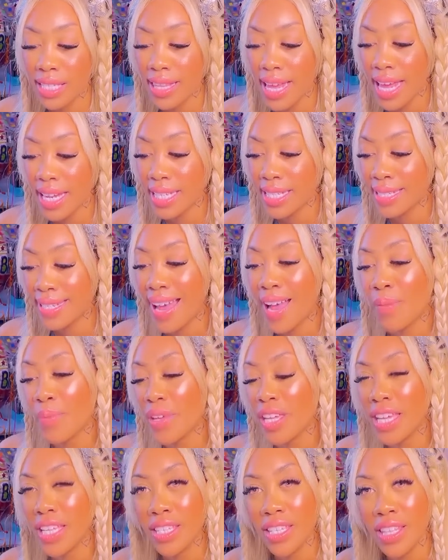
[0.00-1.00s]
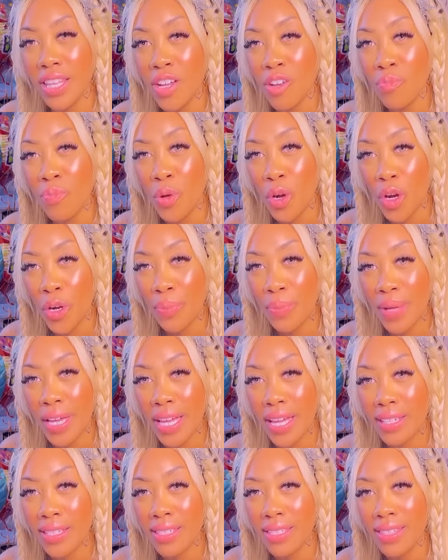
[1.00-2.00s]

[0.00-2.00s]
that is tapping into their purpose,